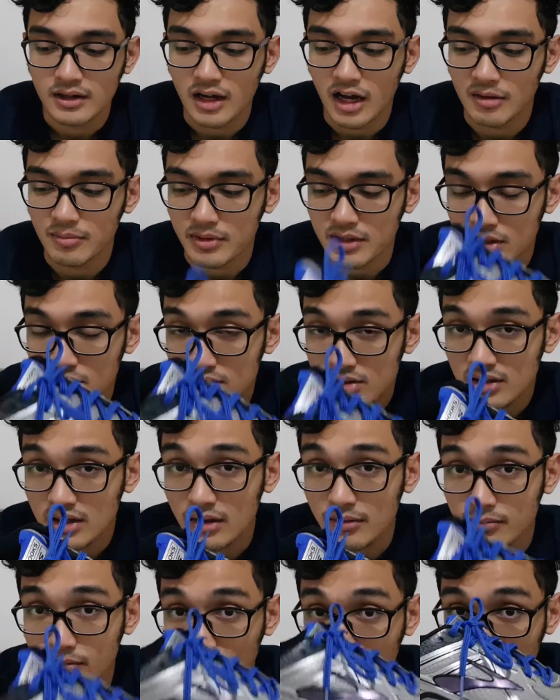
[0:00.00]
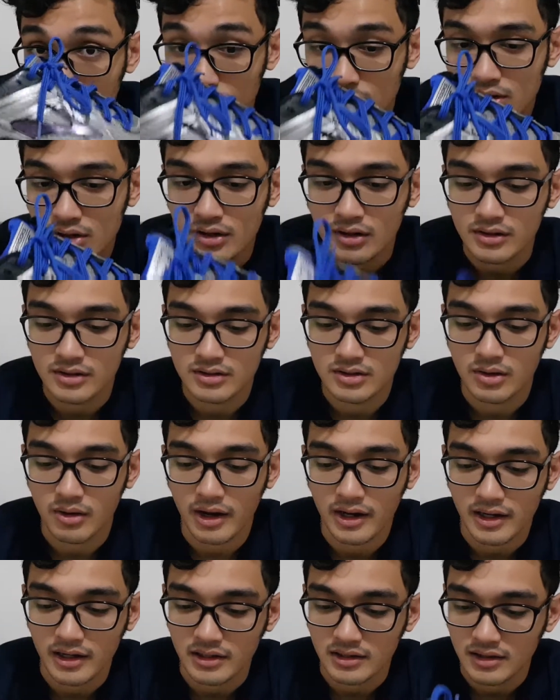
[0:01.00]
I've been using them for 2 years, so
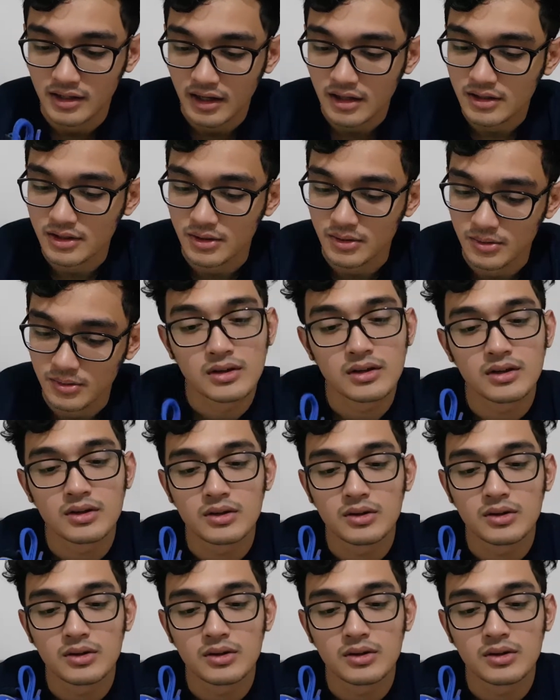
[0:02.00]
I can tell you